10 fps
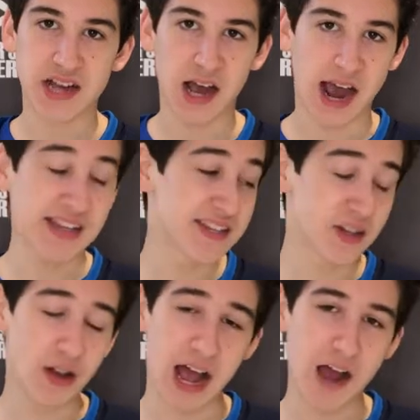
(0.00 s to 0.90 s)
I
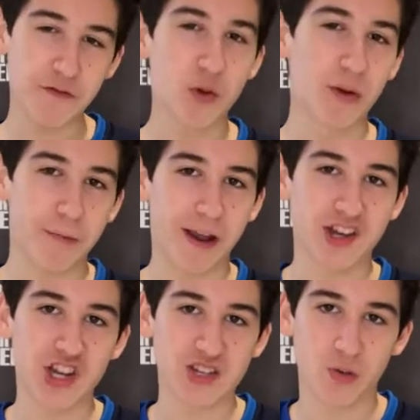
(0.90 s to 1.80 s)
still have the Winnipeg
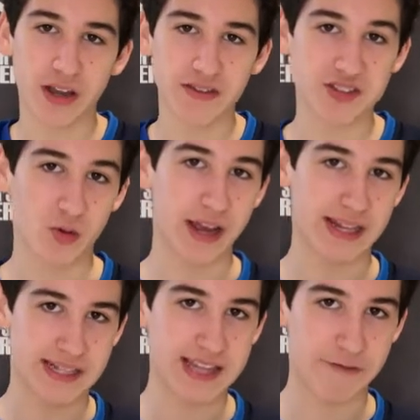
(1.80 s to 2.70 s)
Jets winning this one
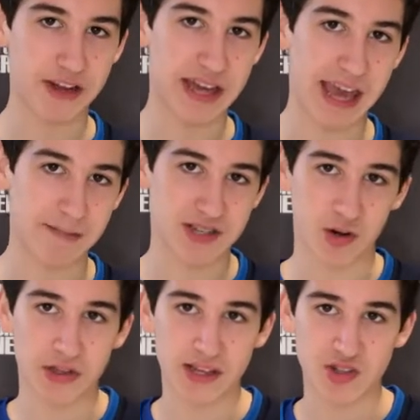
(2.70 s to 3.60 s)
in 7 games. Now, I
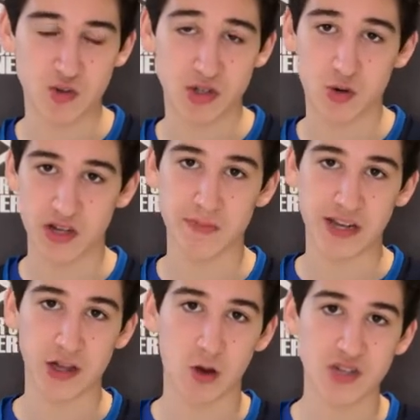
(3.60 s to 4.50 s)
think this one's going to be
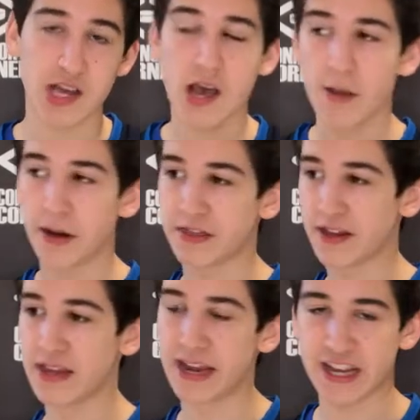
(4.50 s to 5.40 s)
close, but I think
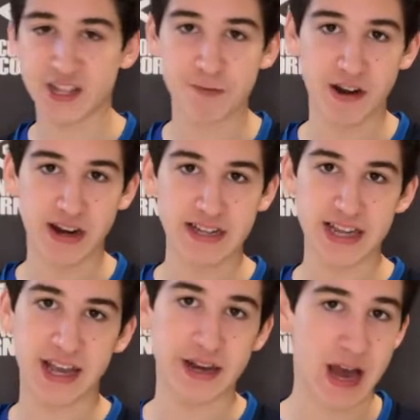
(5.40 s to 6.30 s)
the inexperience
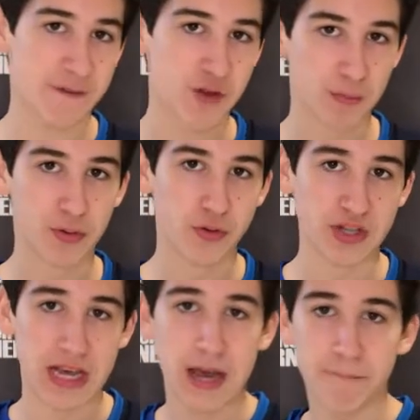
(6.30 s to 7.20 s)
in net for the
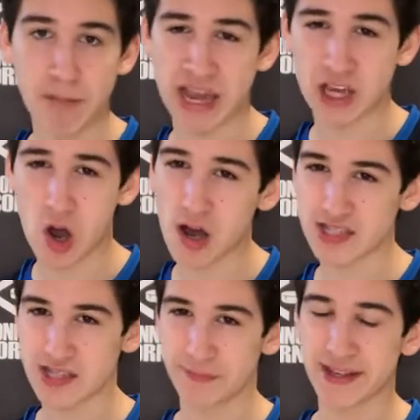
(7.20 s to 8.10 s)
Blues might
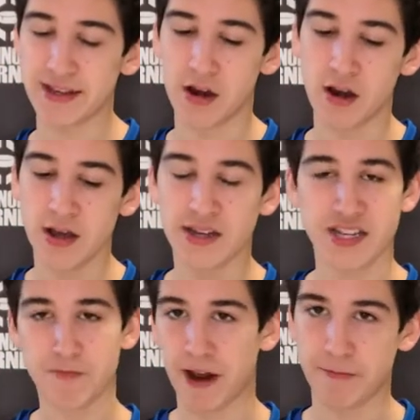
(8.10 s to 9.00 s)
cost them here,
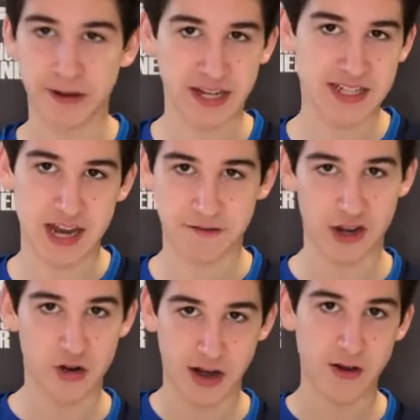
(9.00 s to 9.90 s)
despite Binnington having
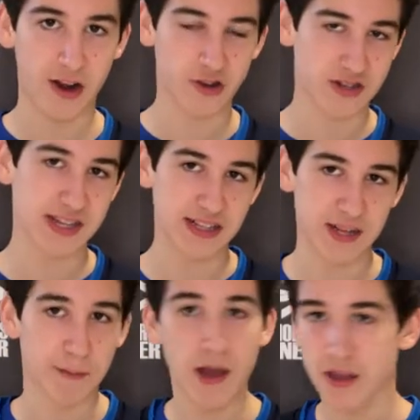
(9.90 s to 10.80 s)
a great regular
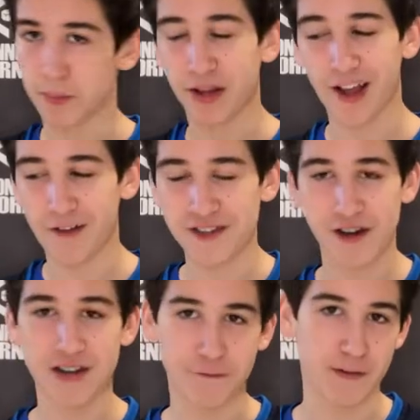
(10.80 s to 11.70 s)
season. The playoffs are
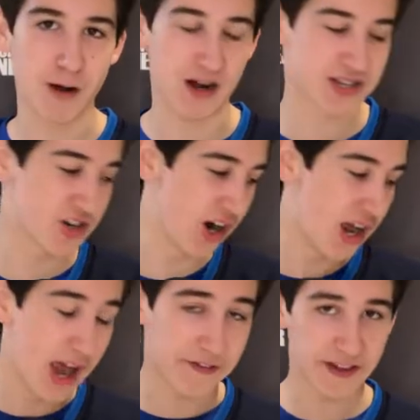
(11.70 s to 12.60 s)
a different monster.
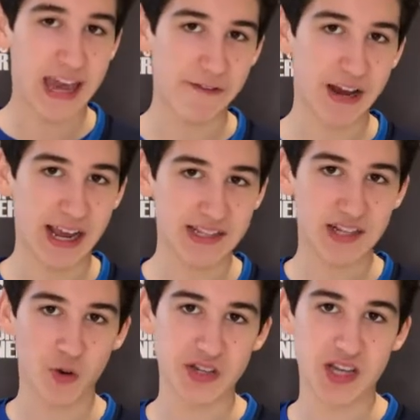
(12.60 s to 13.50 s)
I think Kevin Hayes is
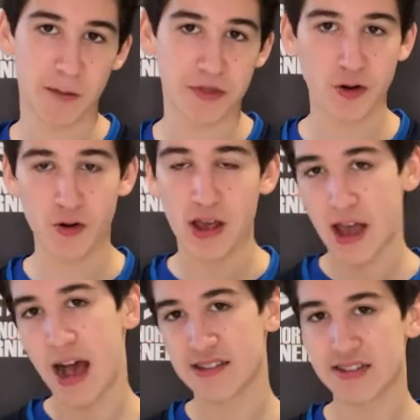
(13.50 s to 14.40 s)
going to come through
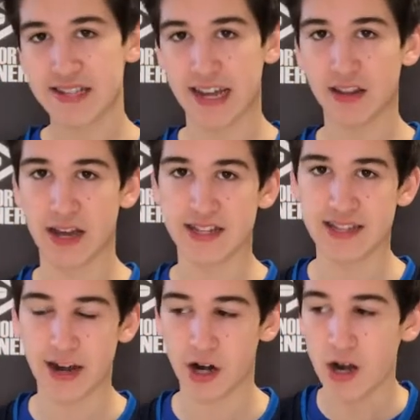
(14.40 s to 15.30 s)
as the second-line
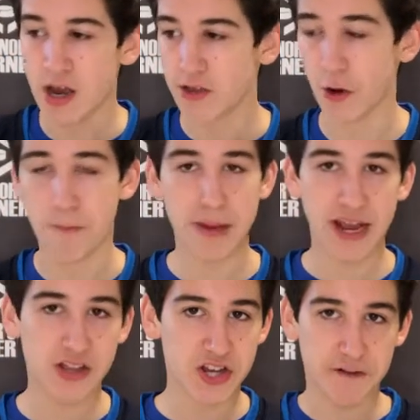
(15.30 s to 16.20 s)
center. They're
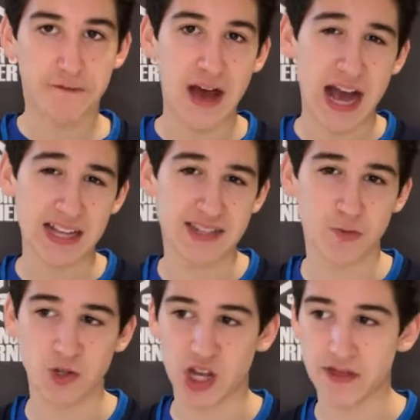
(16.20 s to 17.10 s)
big, they're fast,
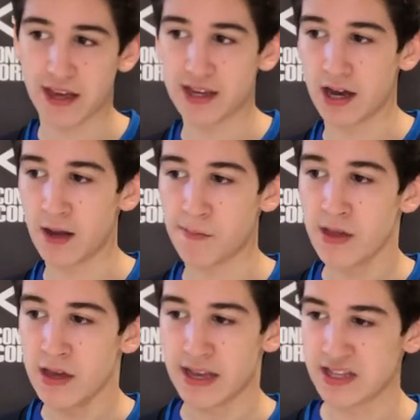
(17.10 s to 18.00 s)
which I think
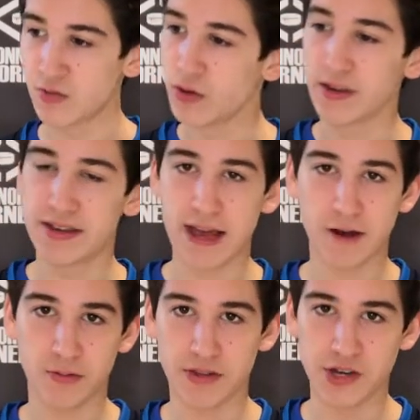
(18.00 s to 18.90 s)
is really
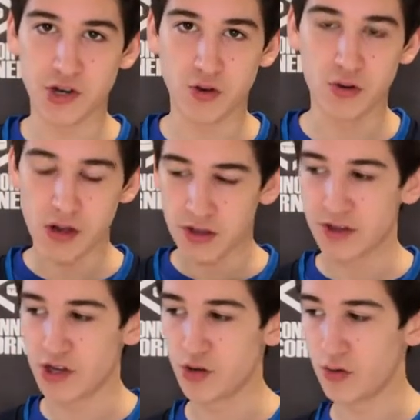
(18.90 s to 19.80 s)
now the new
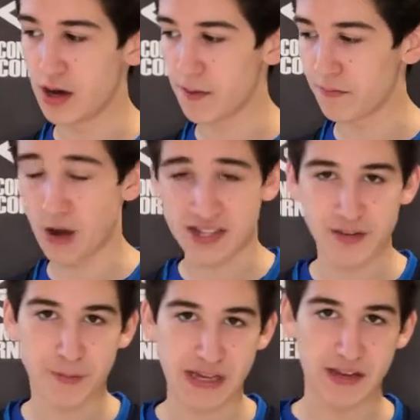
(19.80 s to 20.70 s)

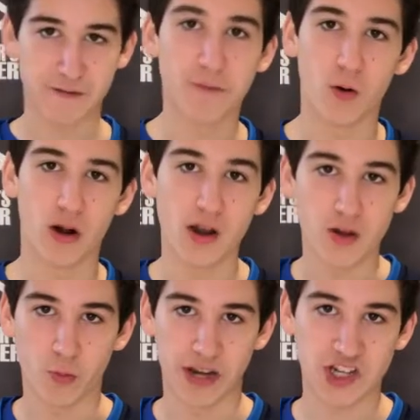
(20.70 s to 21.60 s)
recipe for
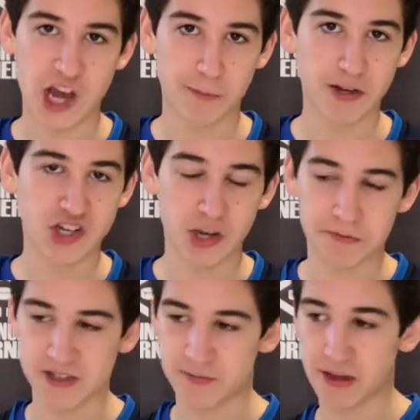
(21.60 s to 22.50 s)
winning
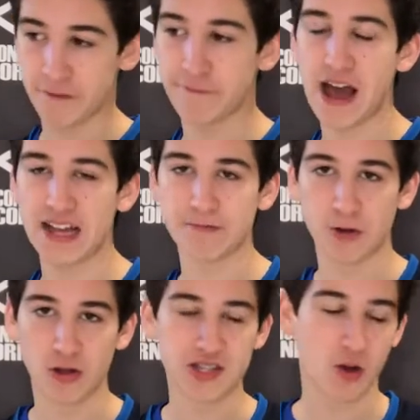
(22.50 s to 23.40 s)
championships, is being fast, but
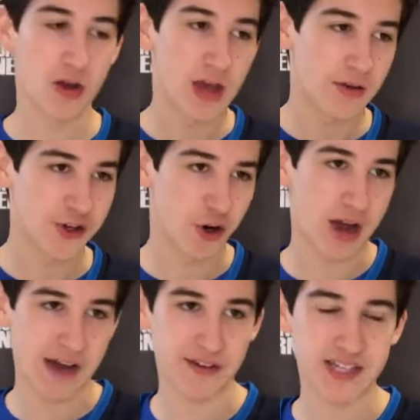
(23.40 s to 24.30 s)
also,
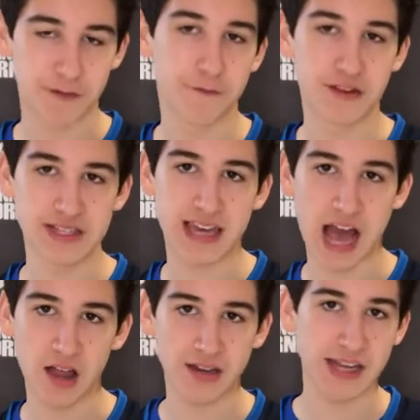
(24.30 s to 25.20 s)
having some
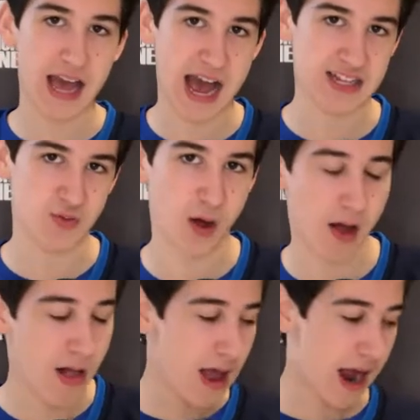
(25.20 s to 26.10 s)
physicality as
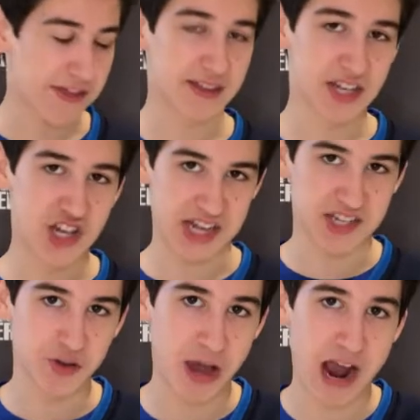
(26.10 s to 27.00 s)
well. I think the Jets
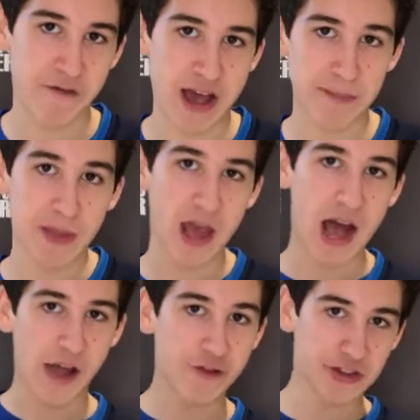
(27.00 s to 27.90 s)
do have that.
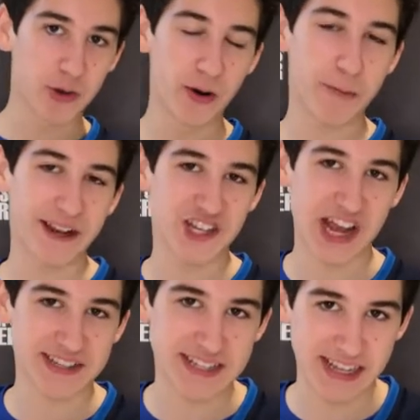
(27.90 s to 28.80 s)
I've got the Winnipeg
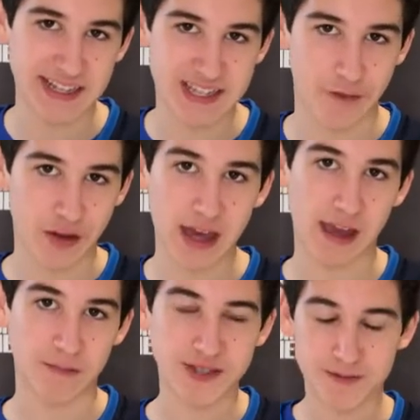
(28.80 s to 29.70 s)
Jets in 7
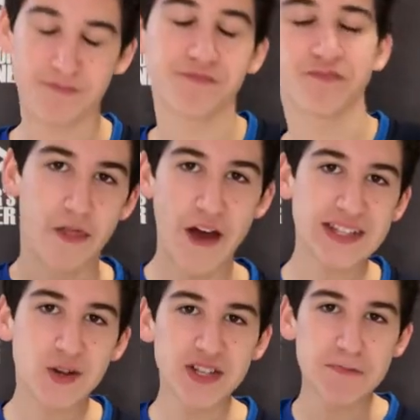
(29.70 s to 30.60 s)
games.
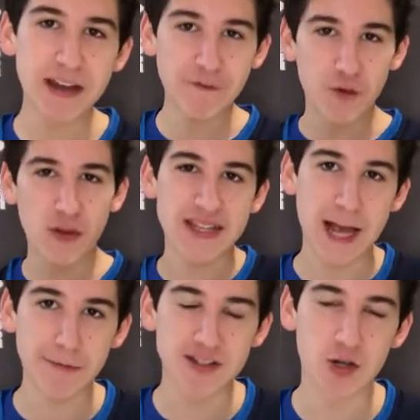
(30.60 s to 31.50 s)
That's going to be it for this
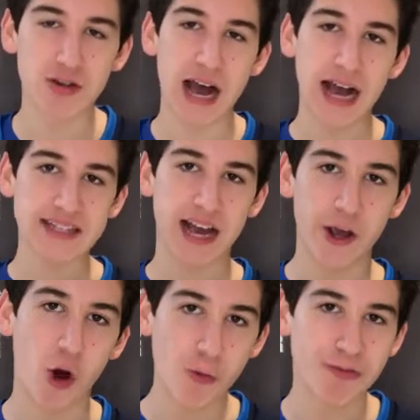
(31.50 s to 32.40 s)
episode, guys. I
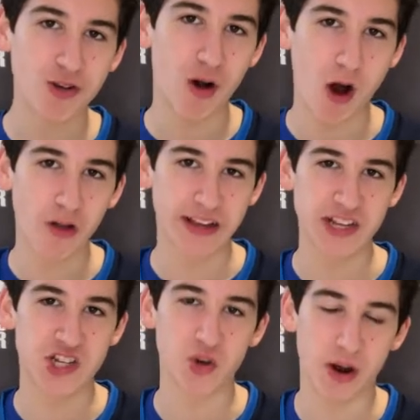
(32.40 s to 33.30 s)
hope you all
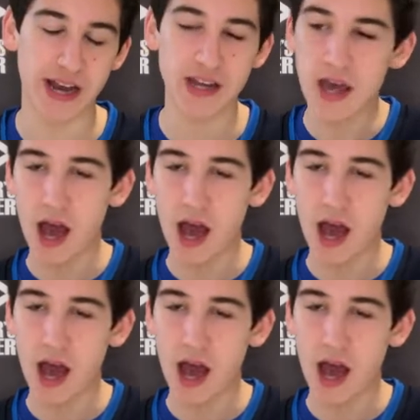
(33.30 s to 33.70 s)
enjoyed.